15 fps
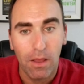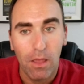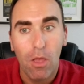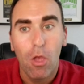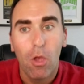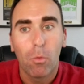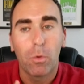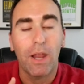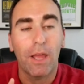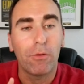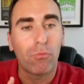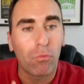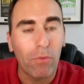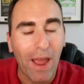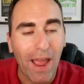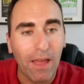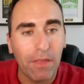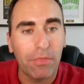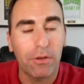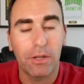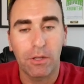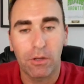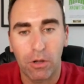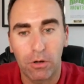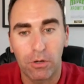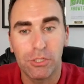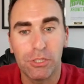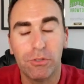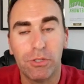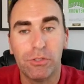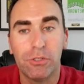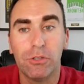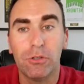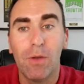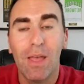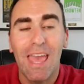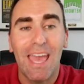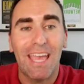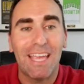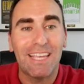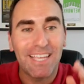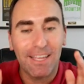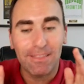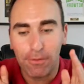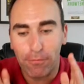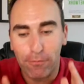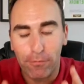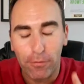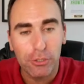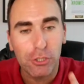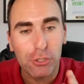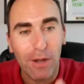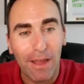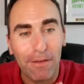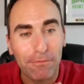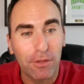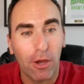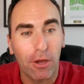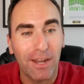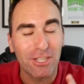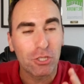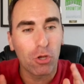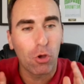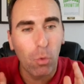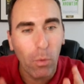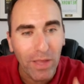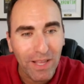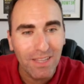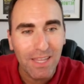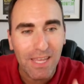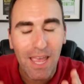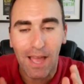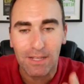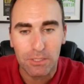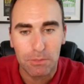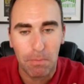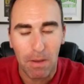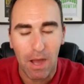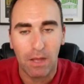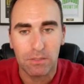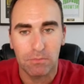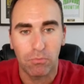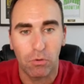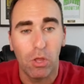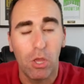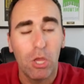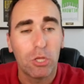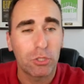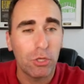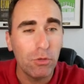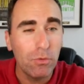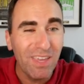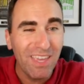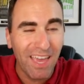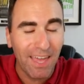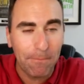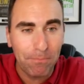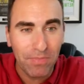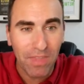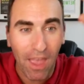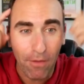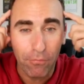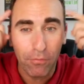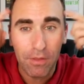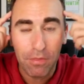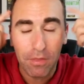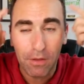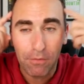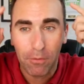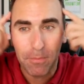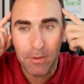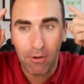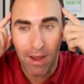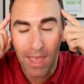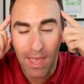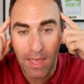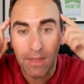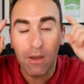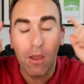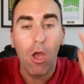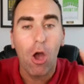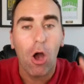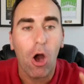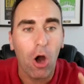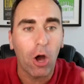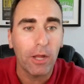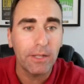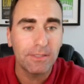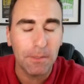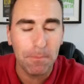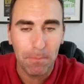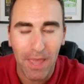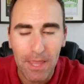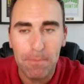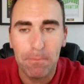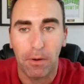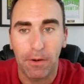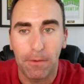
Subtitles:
what I'd rather encourage you to do is get the first draft done as quickly as possible so that you can get everything from your head onto paper.